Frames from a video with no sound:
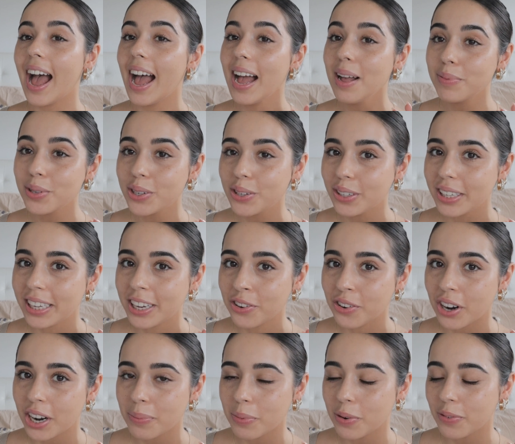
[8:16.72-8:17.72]
absolutely
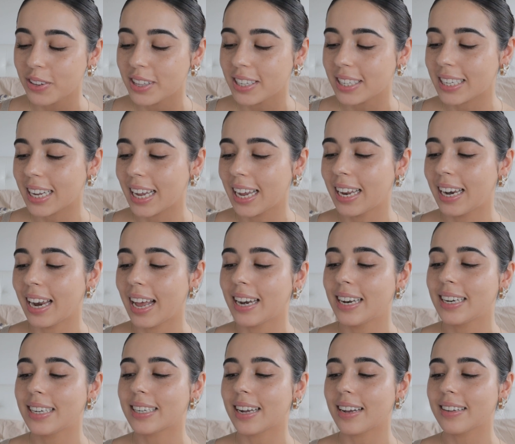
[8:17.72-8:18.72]
incredible for the skin, and
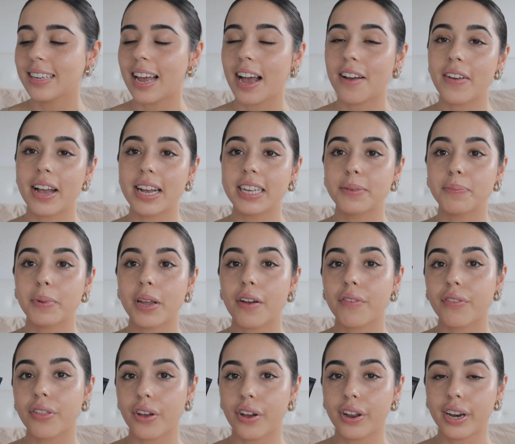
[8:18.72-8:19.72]
it does have
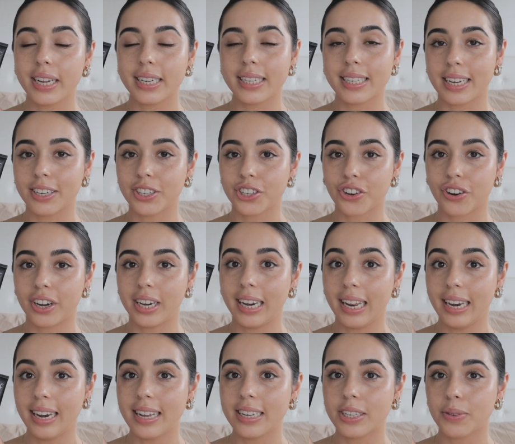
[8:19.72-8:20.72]
SPF 30 sunscreen
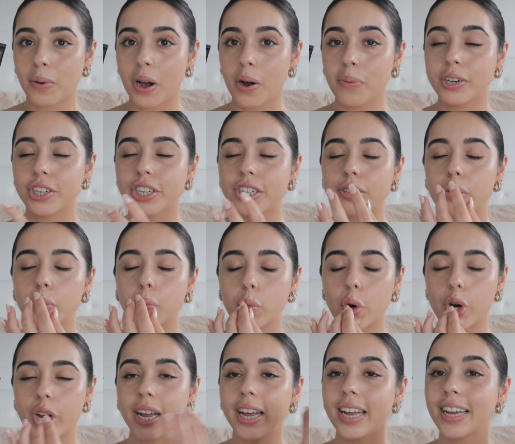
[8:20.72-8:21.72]
in it as well, which is
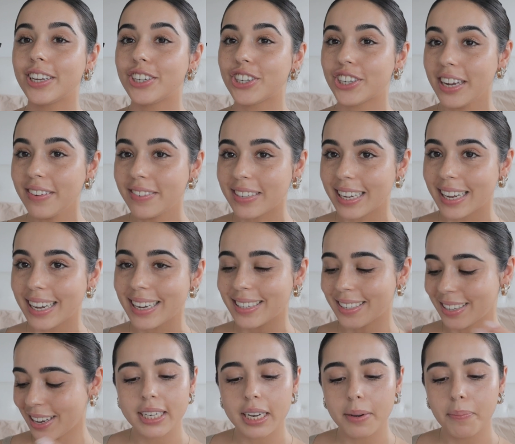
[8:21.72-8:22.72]
chef's
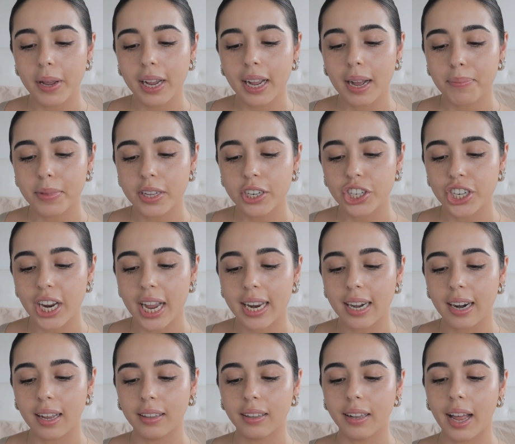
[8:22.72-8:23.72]
kiss. I did pick up the
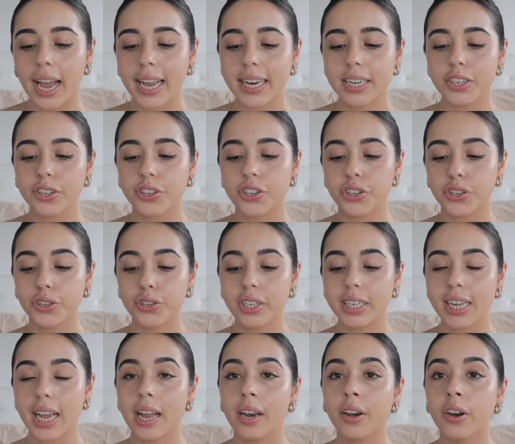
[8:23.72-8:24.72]
shade Light
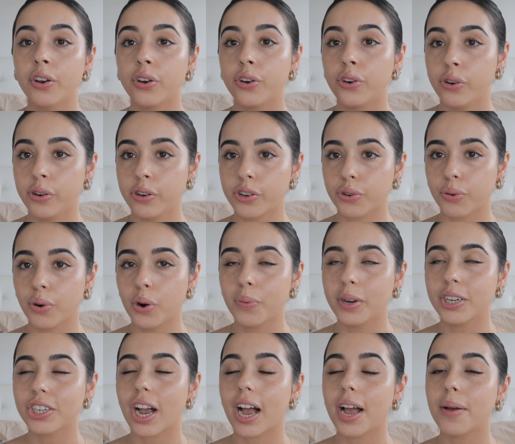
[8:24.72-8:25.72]
210 Neutral,
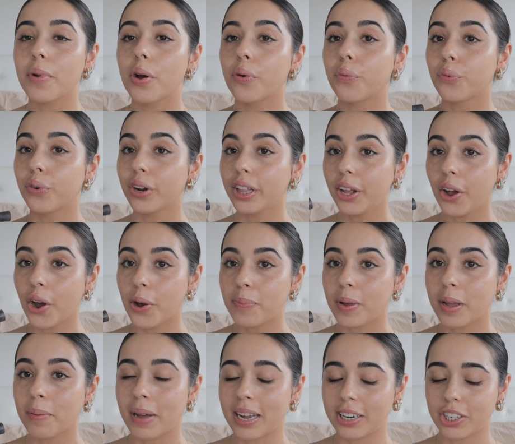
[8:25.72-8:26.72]
which I'm really
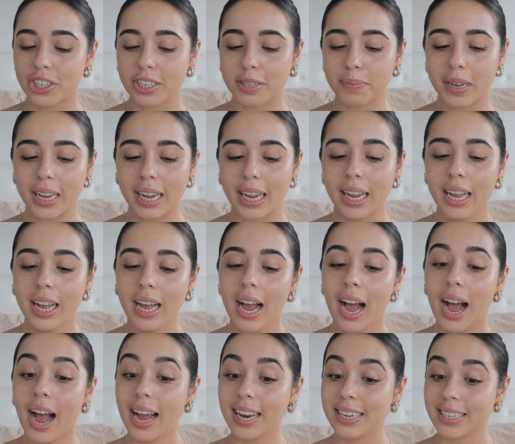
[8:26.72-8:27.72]
hoping matches me.
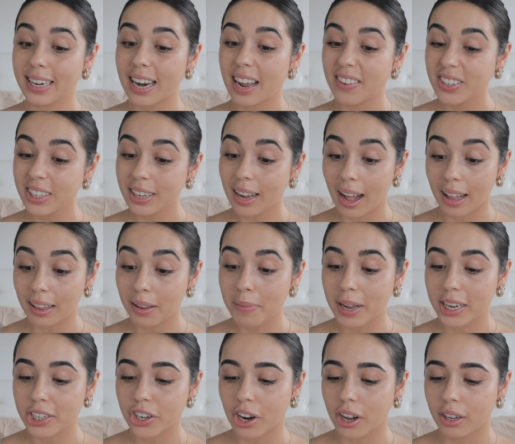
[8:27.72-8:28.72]
I did have to color
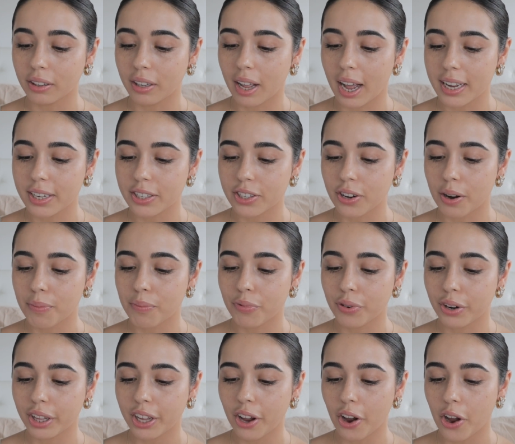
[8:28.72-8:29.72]
match online, so I'm
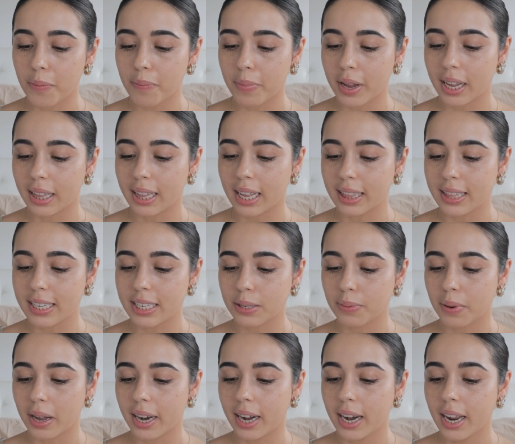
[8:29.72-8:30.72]
really hoping that this
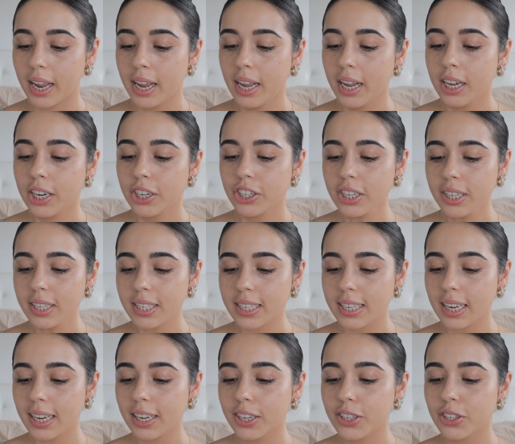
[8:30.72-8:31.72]
one
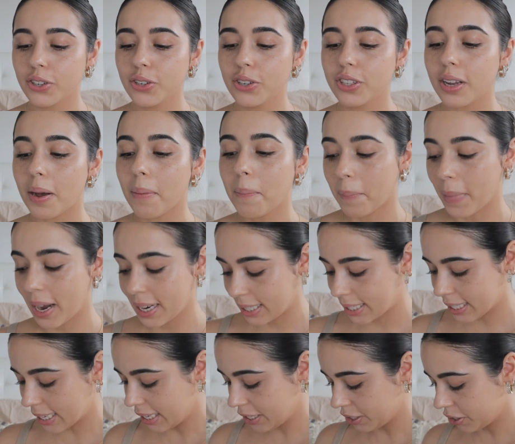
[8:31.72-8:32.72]
just suits my
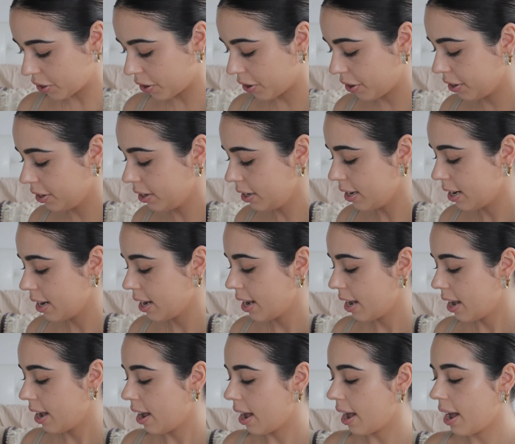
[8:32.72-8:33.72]
skin tone.
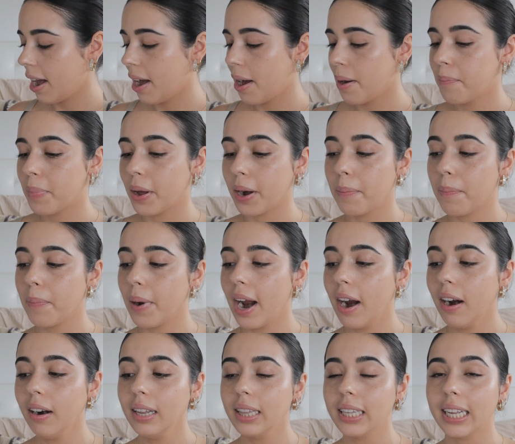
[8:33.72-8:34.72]
But
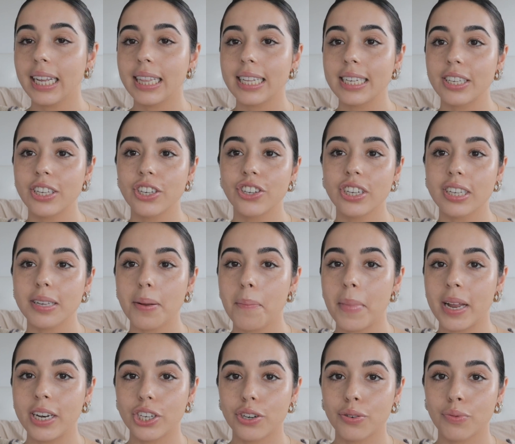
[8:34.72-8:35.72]
apparently this is just
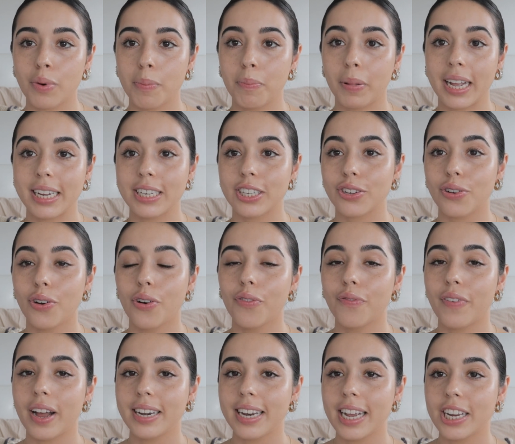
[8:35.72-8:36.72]
meant to replace your
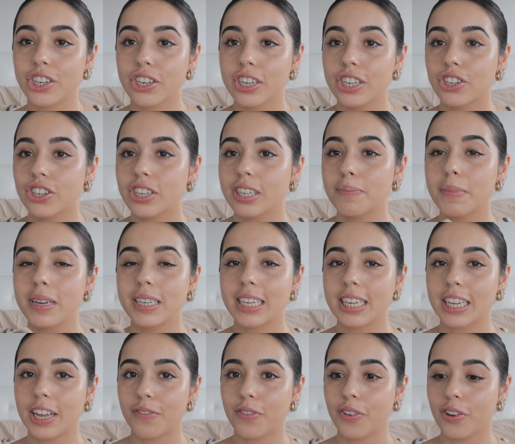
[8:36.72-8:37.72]
foundation. It's just meant to
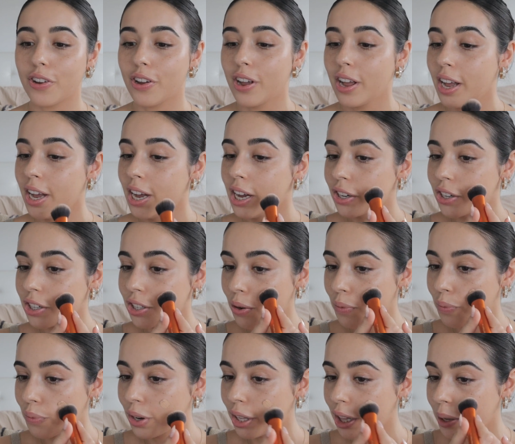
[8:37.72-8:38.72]
give you just a
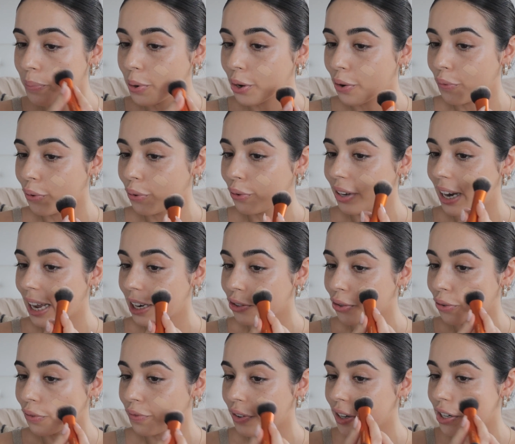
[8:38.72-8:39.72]
really beautiful
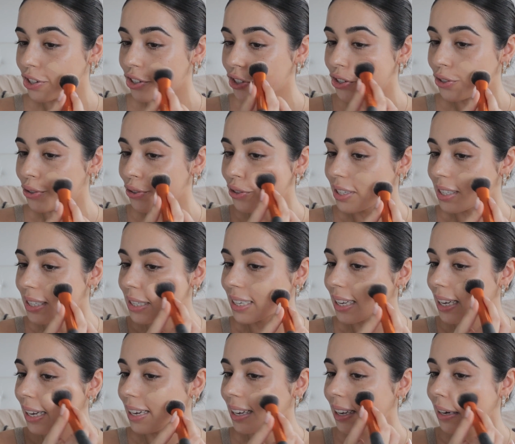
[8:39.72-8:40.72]
natural finish to the
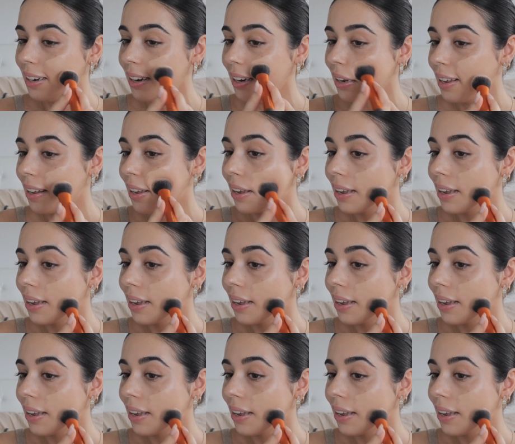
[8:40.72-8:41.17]
skin.